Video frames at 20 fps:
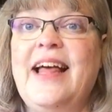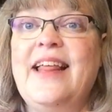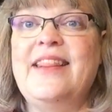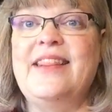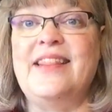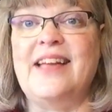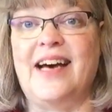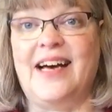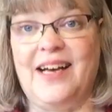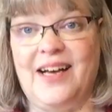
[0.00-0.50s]

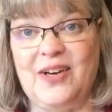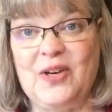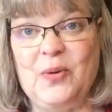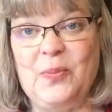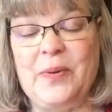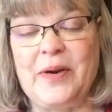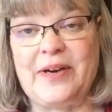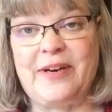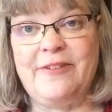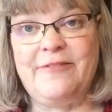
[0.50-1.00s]
the
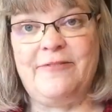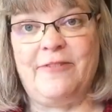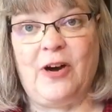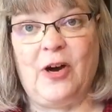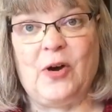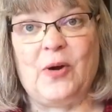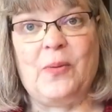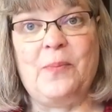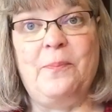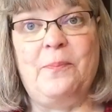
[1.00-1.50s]
Huckleberry
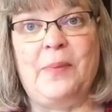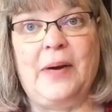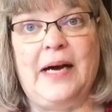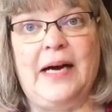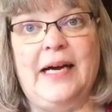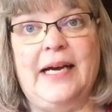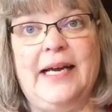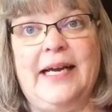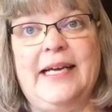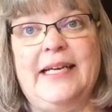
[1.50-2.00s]
Farm
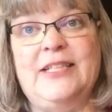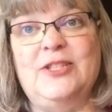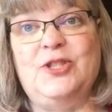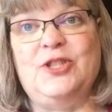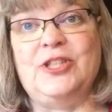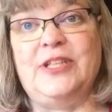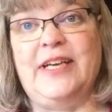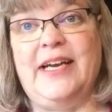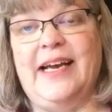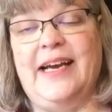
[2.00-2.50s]
by
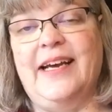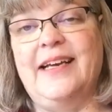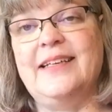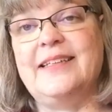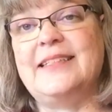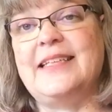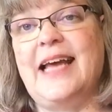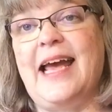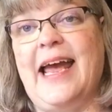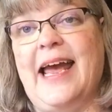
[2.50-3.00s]

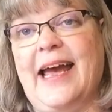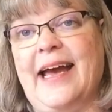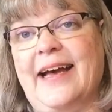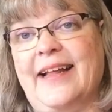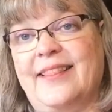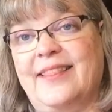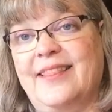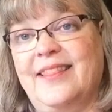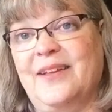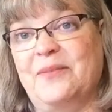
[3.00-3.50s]
Jeanette
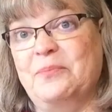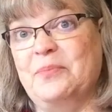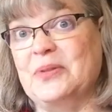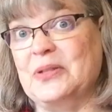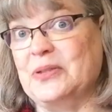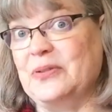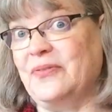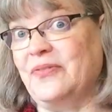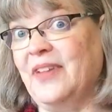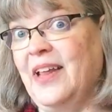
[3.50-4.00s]
at the
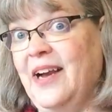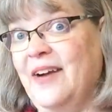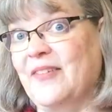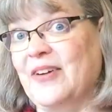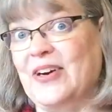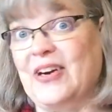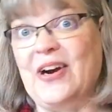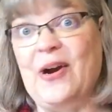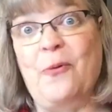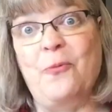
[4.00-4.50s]
Blue
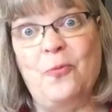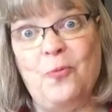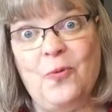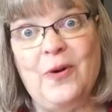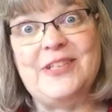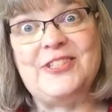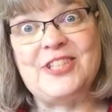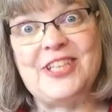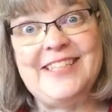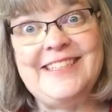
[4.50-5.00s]
Flower,
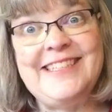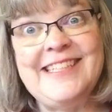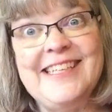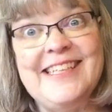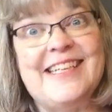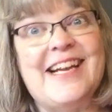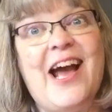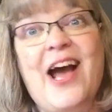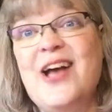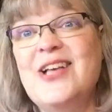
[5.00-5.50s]
which I
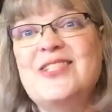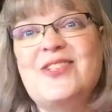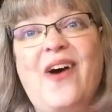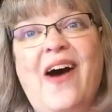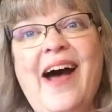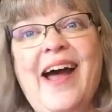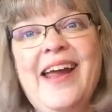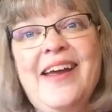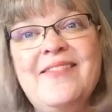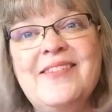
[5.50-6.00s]
did. So
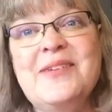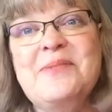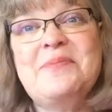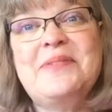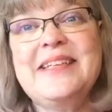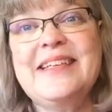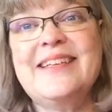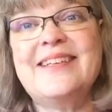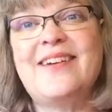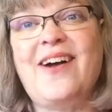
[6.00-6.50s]
I have
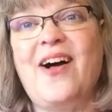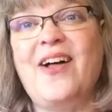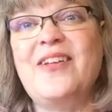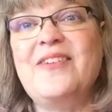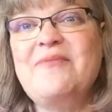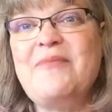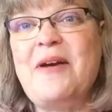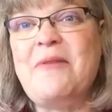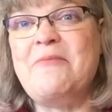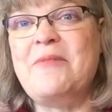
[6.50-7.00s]
completed all
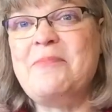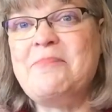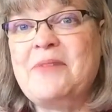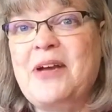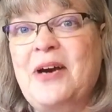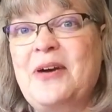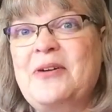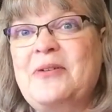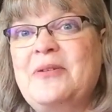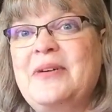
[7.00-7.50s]
of my
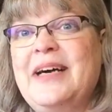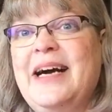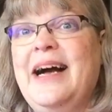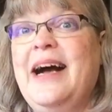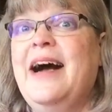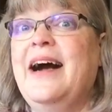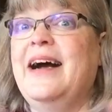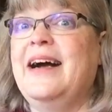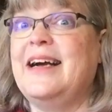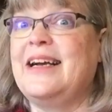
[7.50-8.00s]
WIPGO
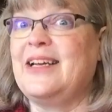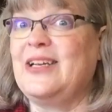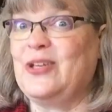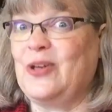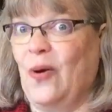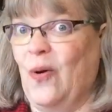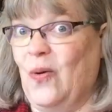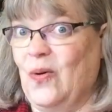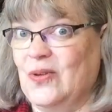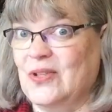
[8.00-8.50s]

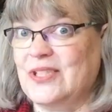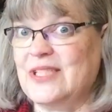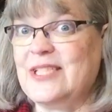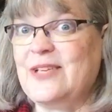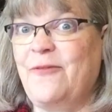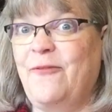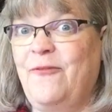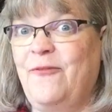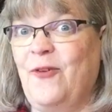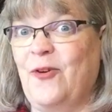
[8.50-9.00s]

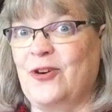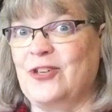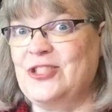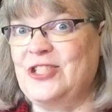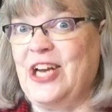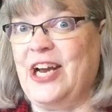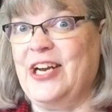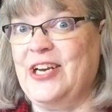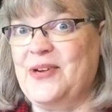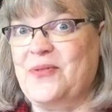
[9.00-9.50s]
goals for
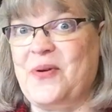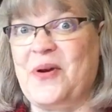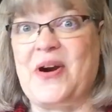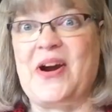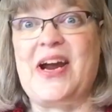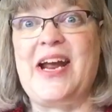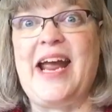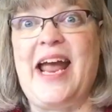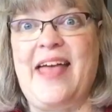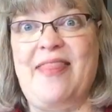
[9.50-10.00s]

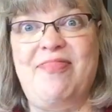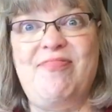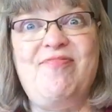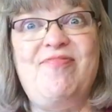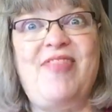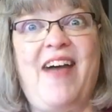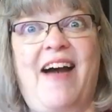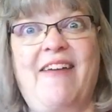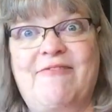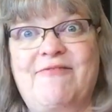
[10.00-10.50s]
January and
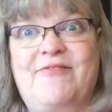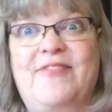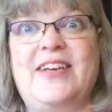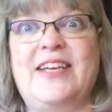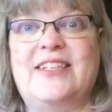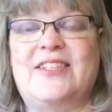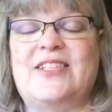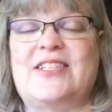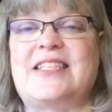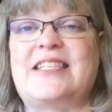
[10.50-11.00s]
that
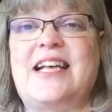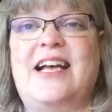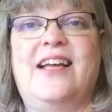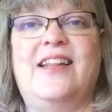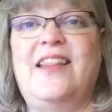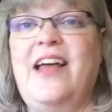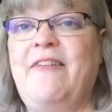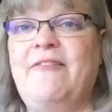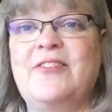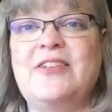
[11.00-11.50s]
feels
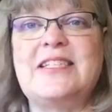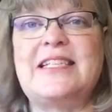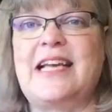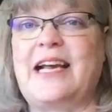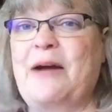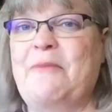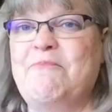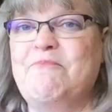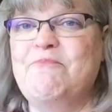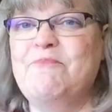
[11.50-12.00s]
that feels like
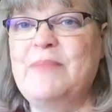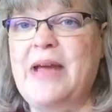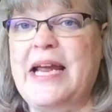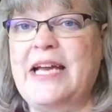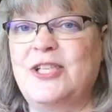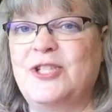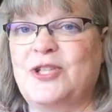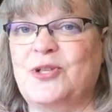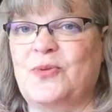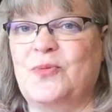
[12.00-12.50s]
a
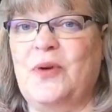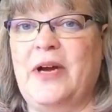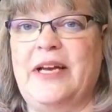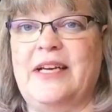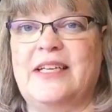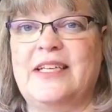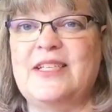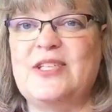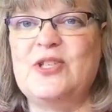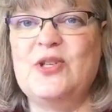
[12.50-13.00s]
major win
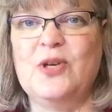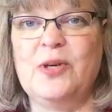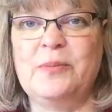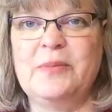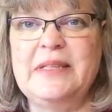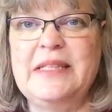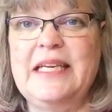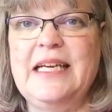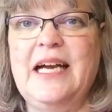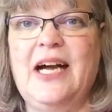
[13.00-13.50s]
because
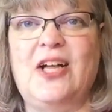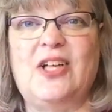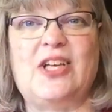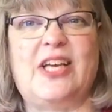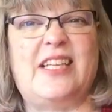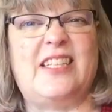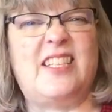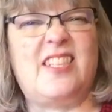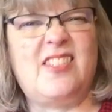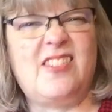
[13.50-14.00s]
normally I'll
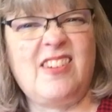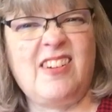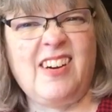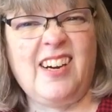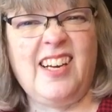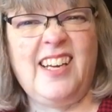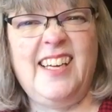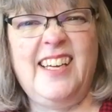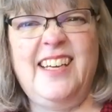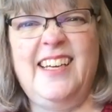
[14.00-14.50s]
get
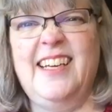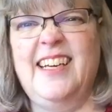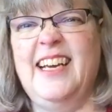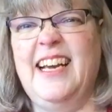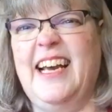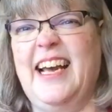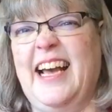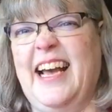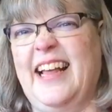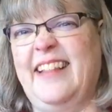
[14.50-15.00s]
started
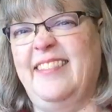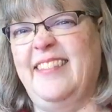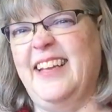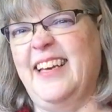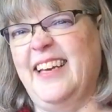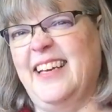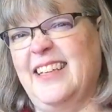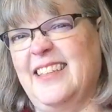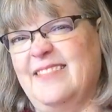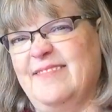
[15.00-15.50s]
and
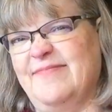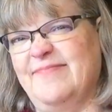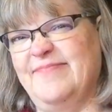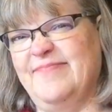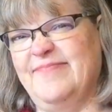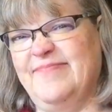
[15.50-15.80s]
then